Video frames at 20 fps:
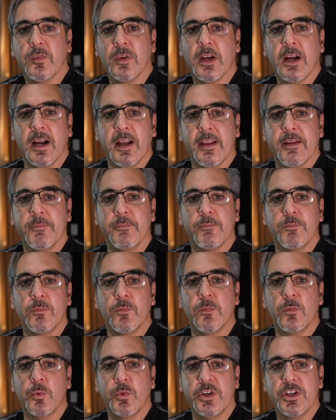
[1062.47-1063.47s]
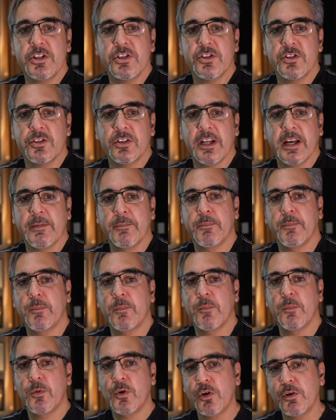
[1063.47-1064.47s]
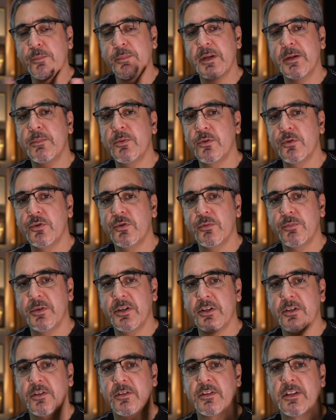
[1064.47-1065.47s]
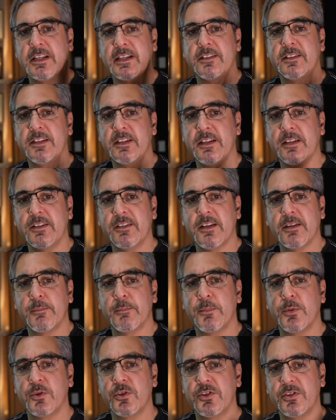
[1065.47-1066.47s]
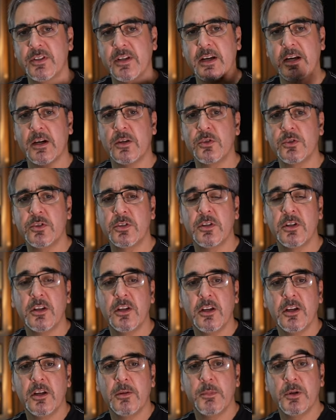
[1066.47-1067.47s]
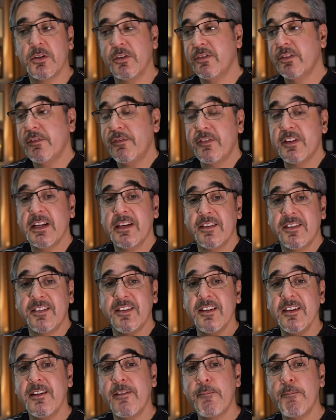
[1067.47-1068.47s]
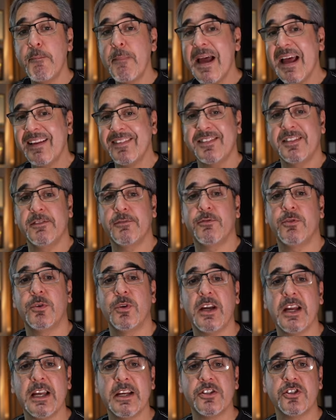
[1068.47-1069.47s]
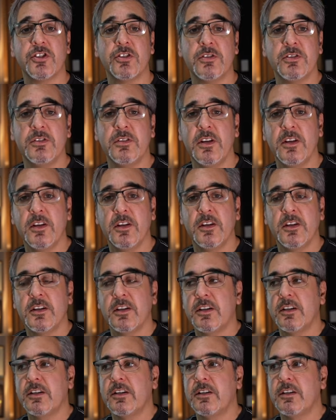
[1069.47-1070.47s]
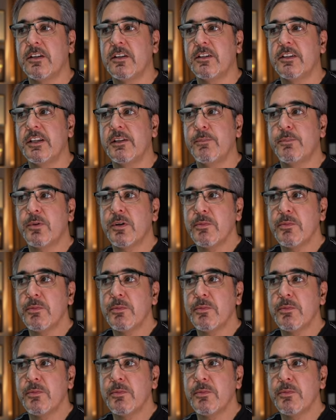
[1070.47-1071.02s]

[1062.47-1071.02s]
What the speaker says: I wish that more people do videos like this and point out, because if they see a massive reaction, they